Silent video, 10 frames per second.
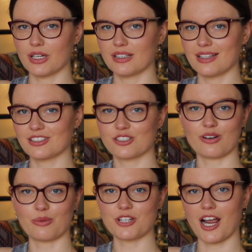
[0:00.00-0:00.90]
and
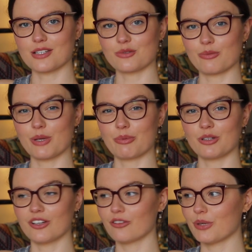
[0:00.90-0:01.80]
Instagram chats with
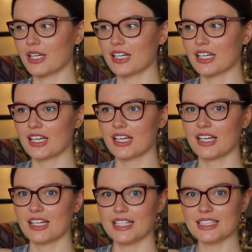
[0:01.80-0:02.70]
people who have been
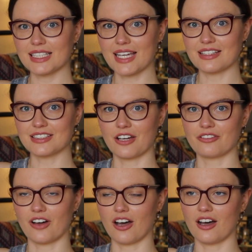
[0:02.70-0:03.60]
knitting it so
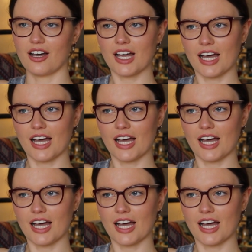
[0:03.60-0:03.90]
far.